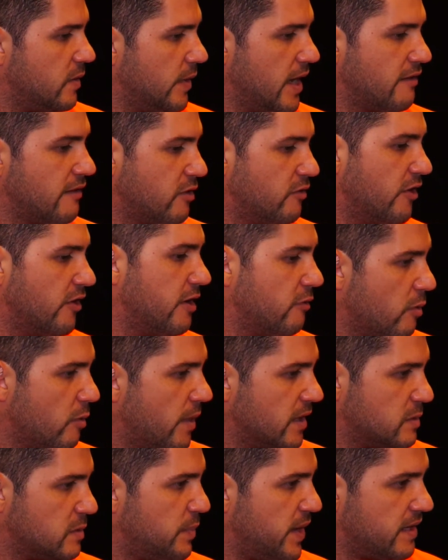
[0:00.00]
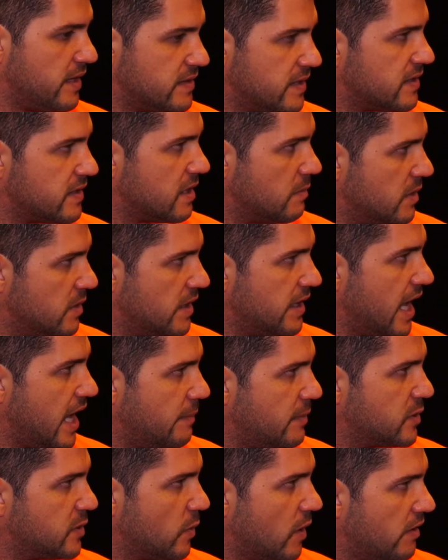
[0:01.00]
We have a very robust ping system in the
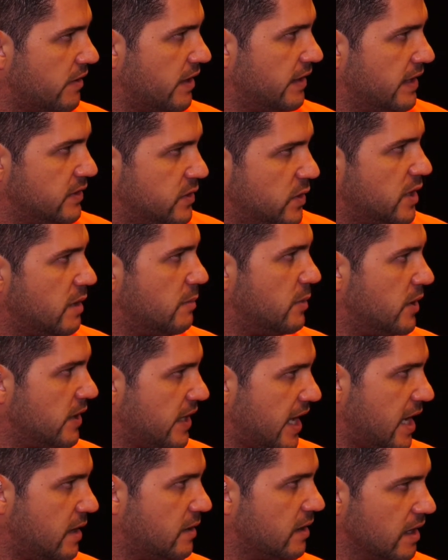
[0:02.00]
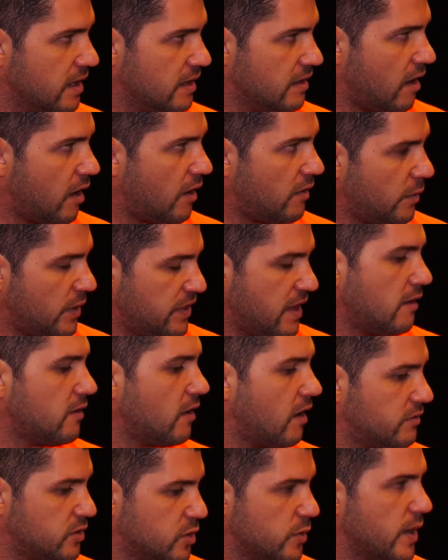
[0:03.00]
game as well that lets you communicate
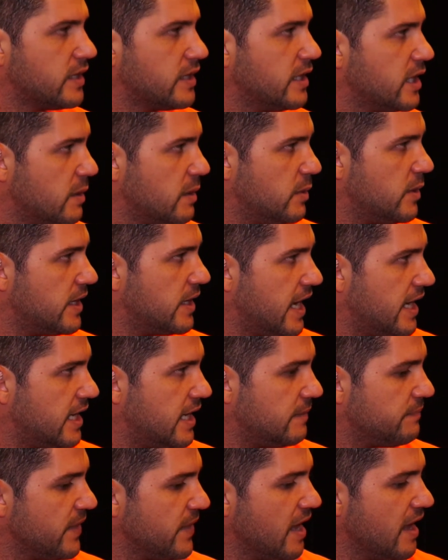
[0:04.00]
without directly communicating.